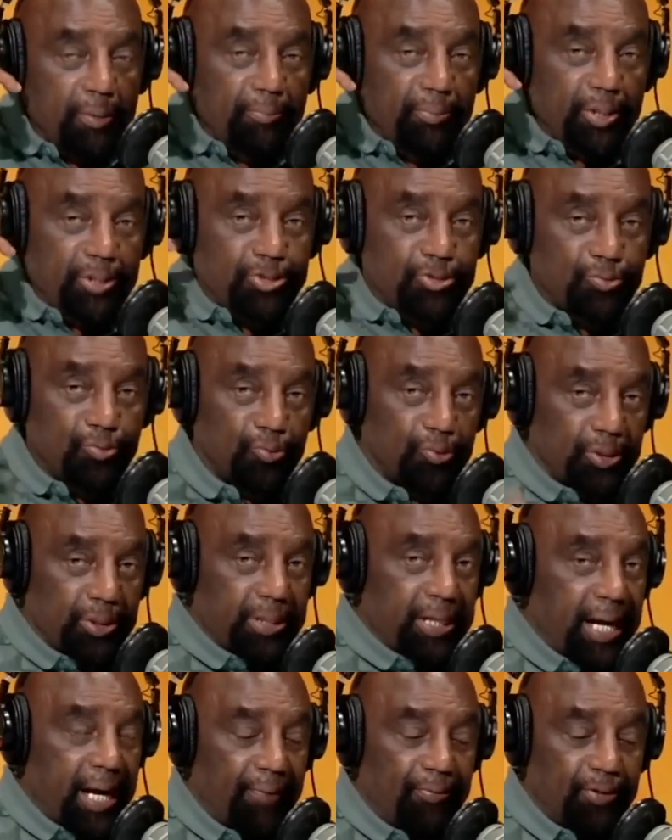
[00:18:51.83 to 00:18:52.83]
but you
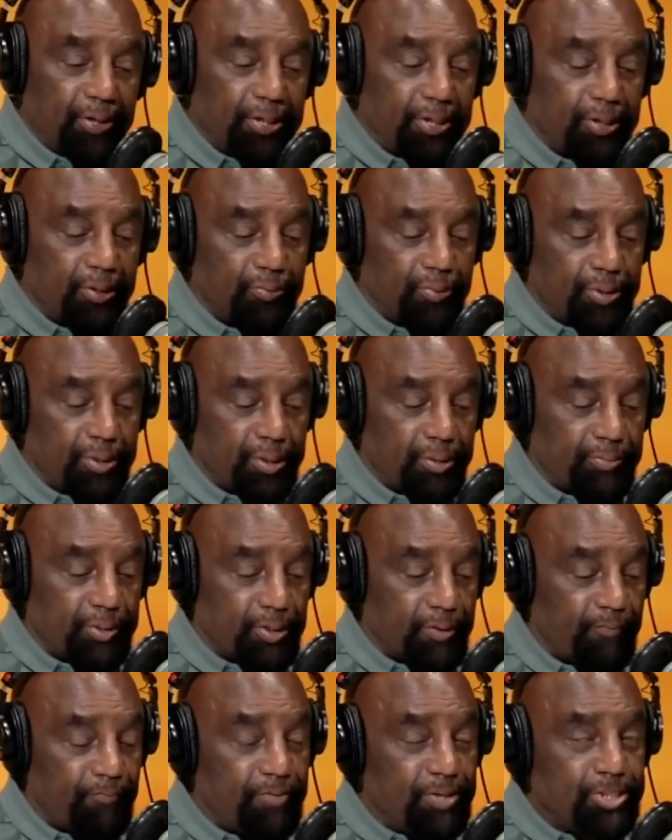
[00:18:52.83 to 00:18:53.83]
wouldn't have to deal with them
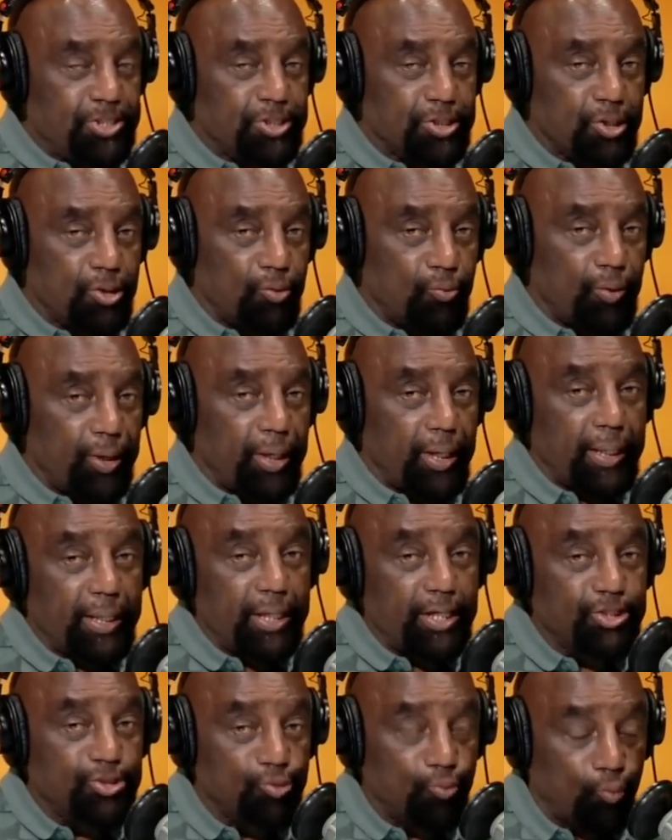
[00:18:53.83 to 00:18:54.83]
in a physical way
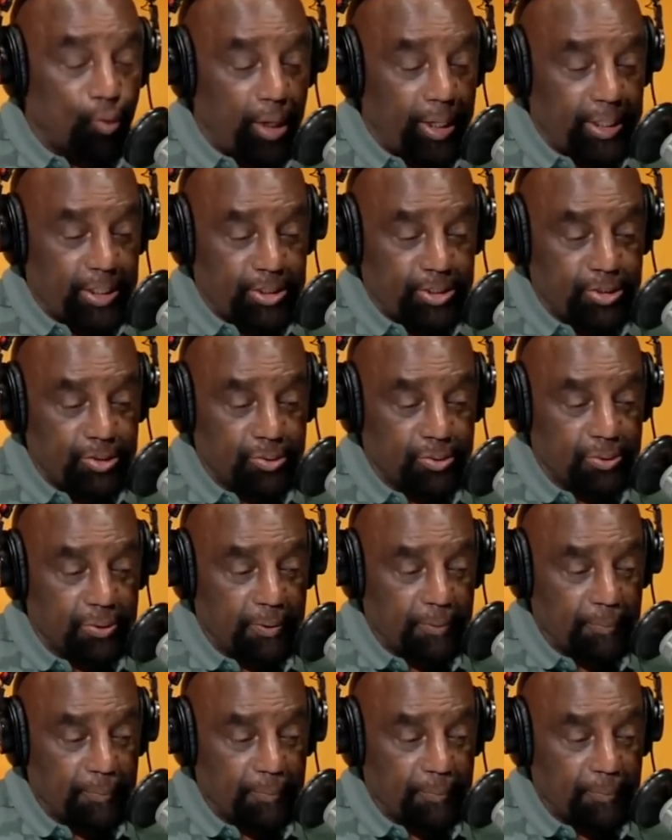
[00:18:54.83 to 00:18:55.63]
unless you wanted to.